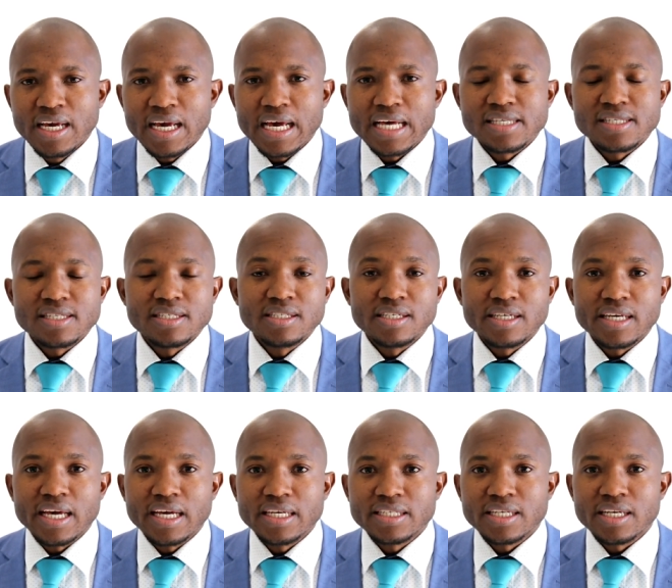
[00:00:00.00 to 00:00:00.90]
as
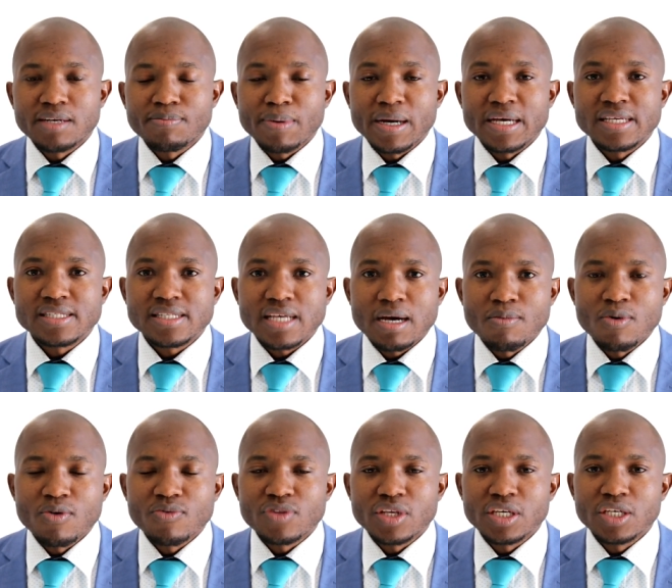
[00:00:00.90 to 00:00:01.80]
indicated by some
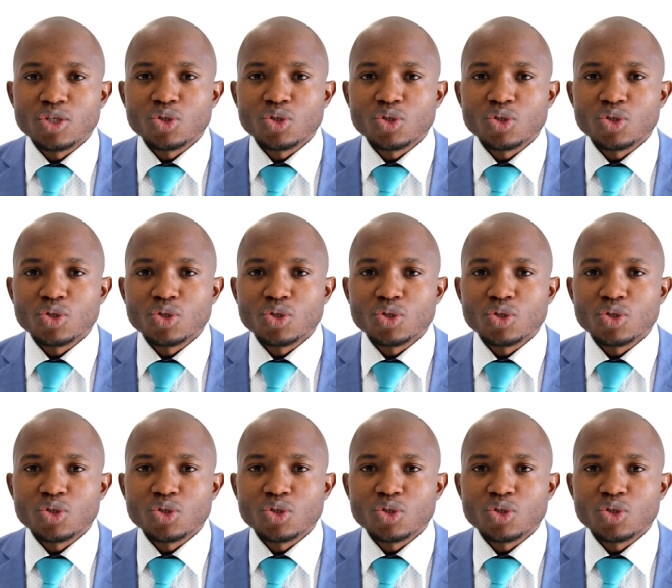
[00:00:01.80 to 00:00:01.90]
of the